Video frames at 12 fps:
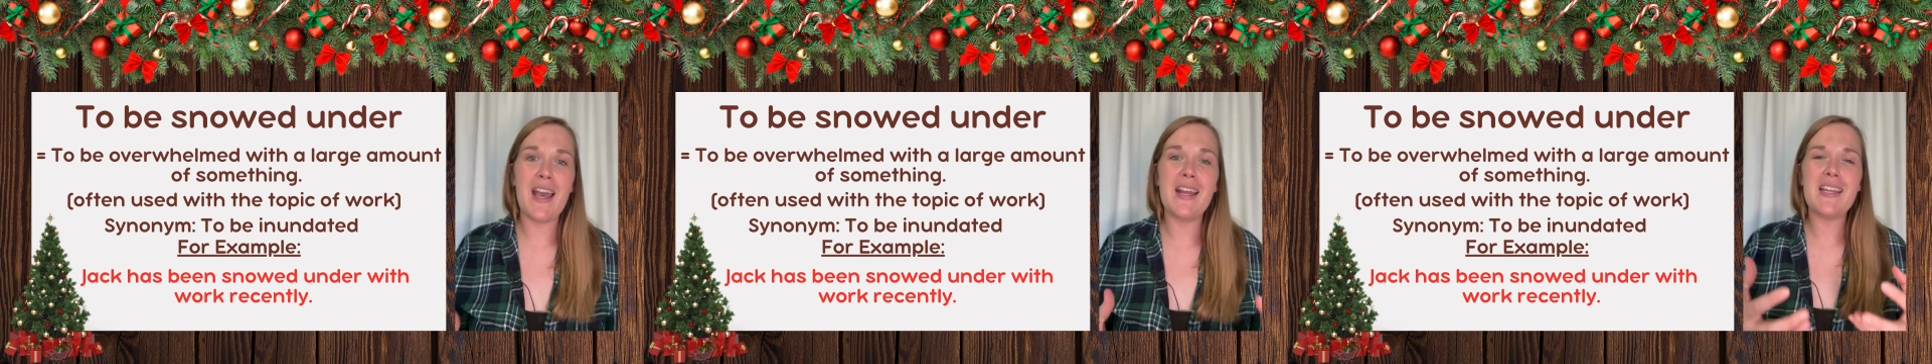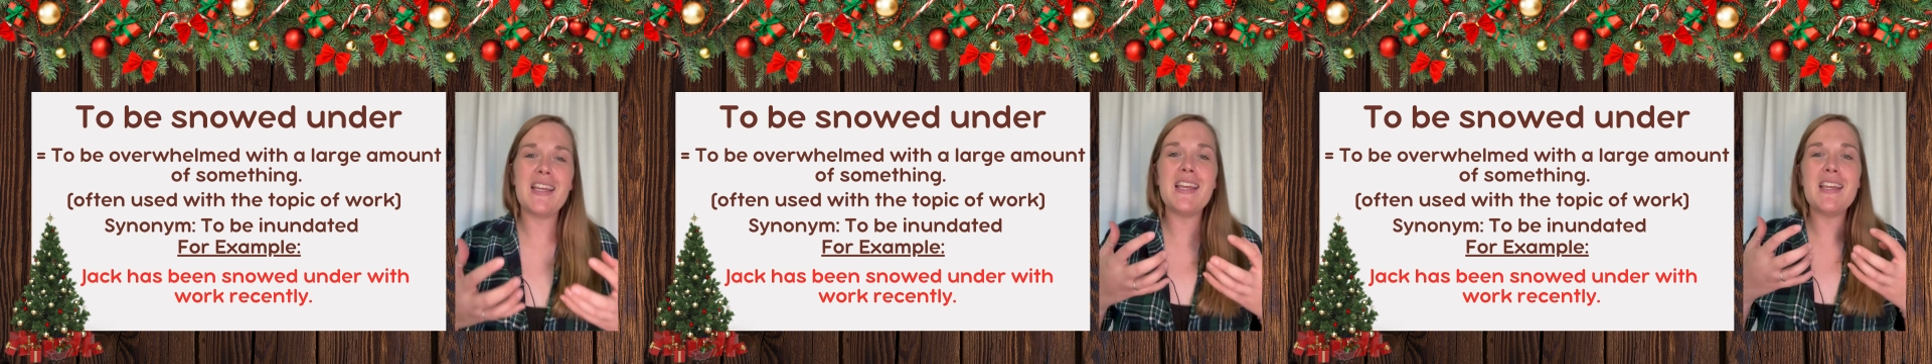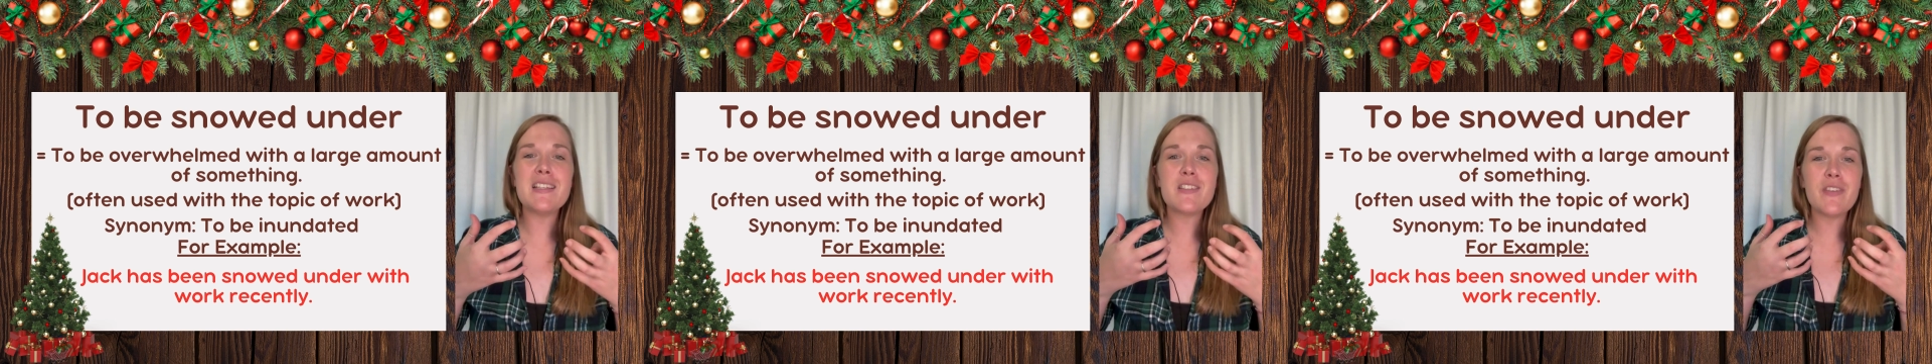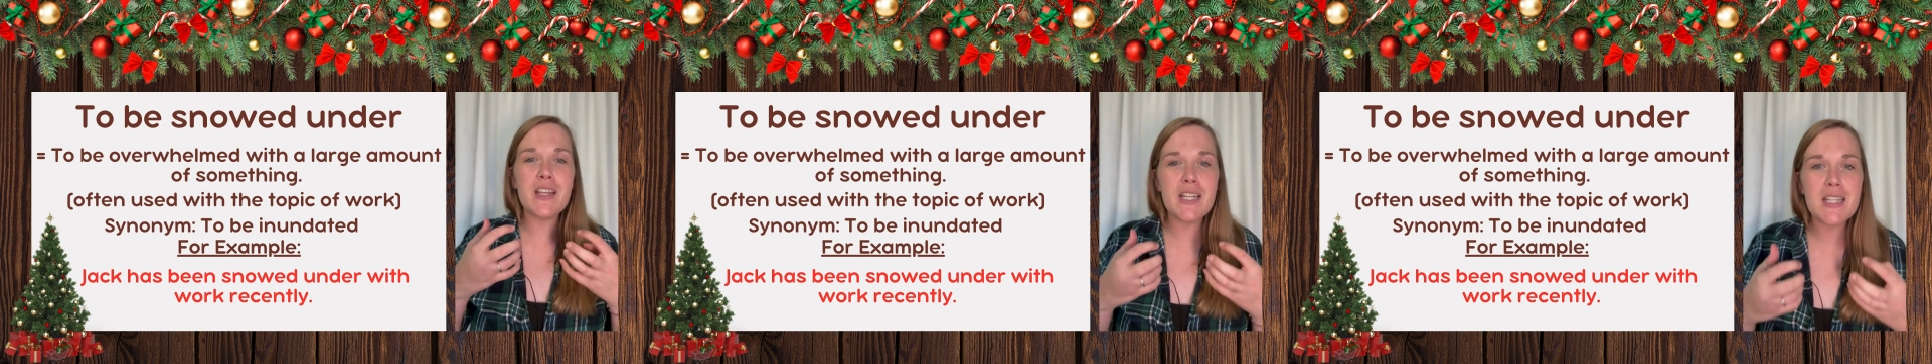and he is
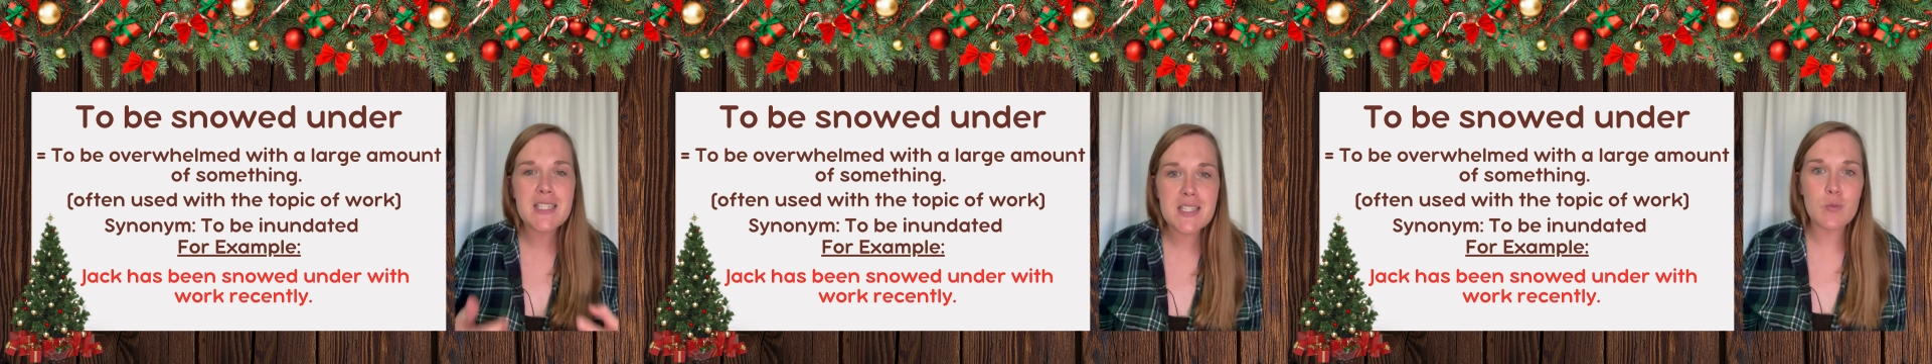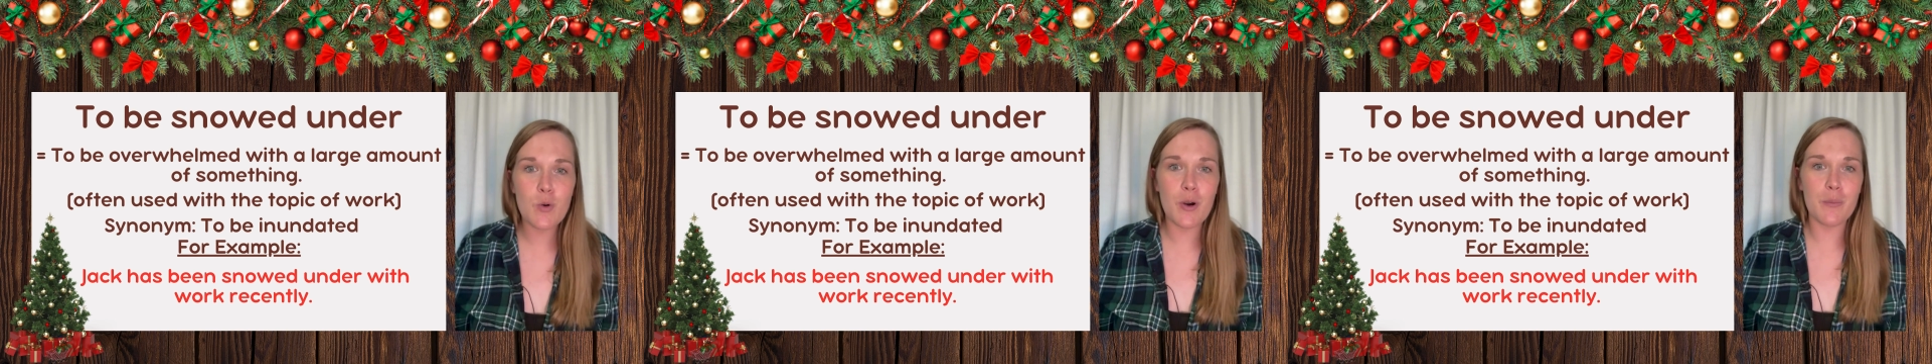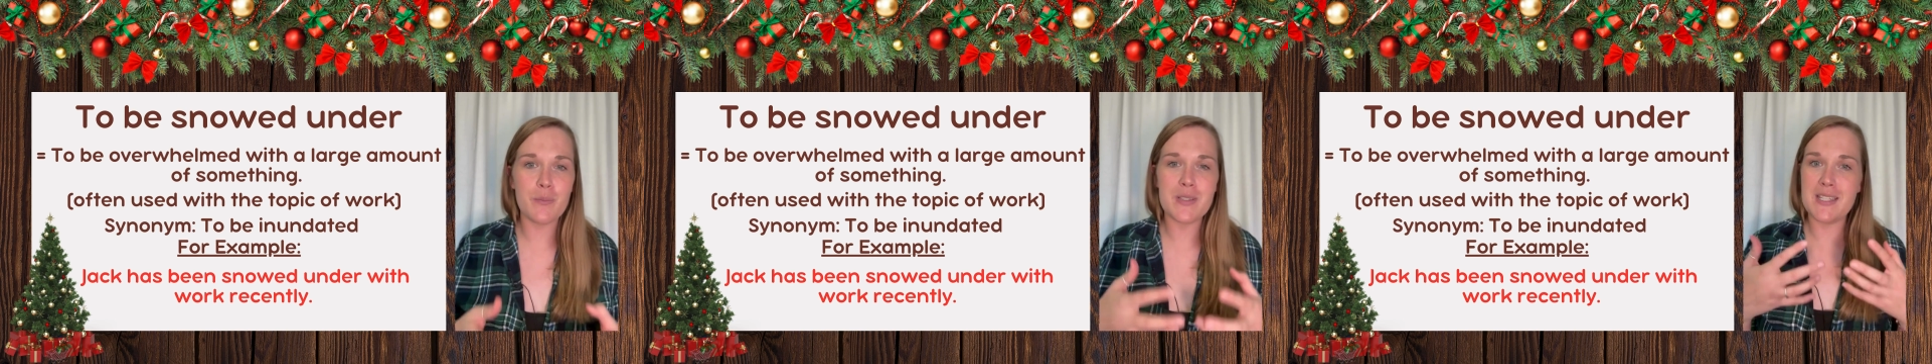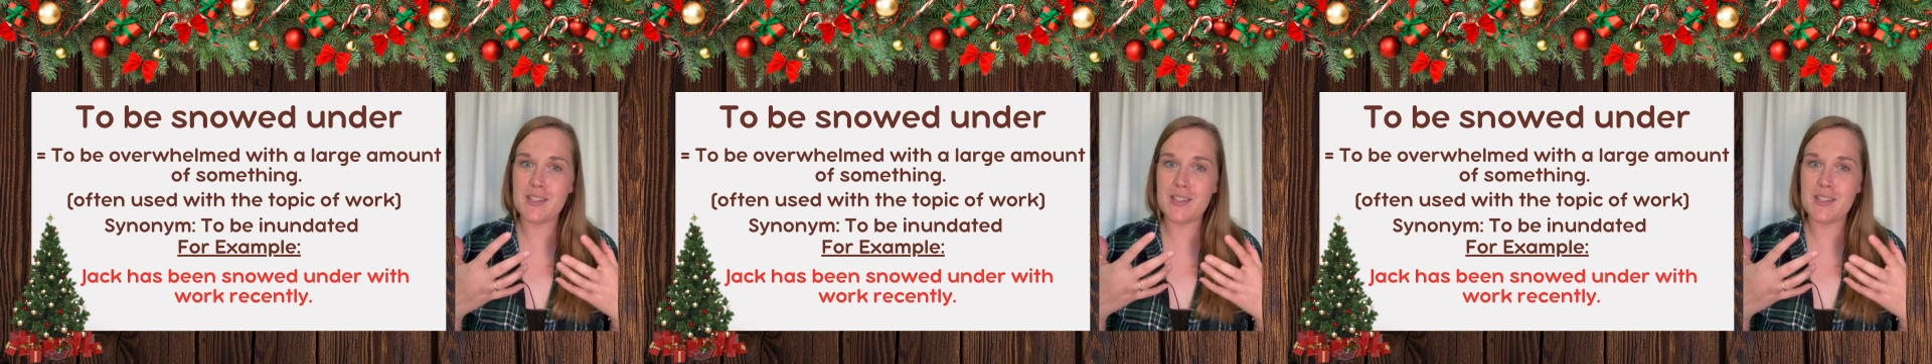feeling swamped.